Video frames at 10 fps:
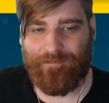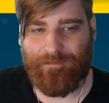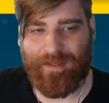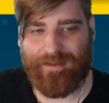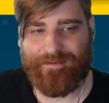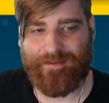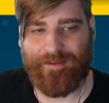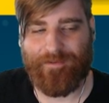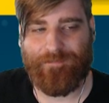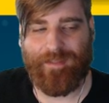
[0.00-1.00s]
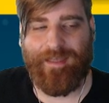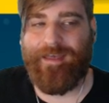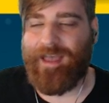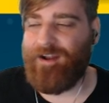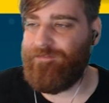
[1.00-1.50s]
But
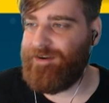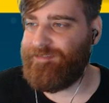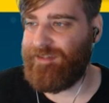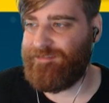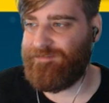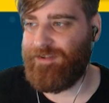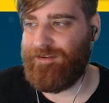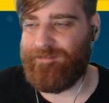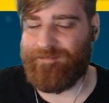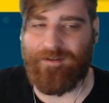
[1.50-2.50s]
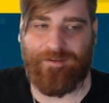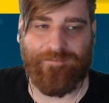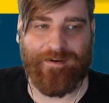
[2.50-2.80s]
and very satisfying to solve,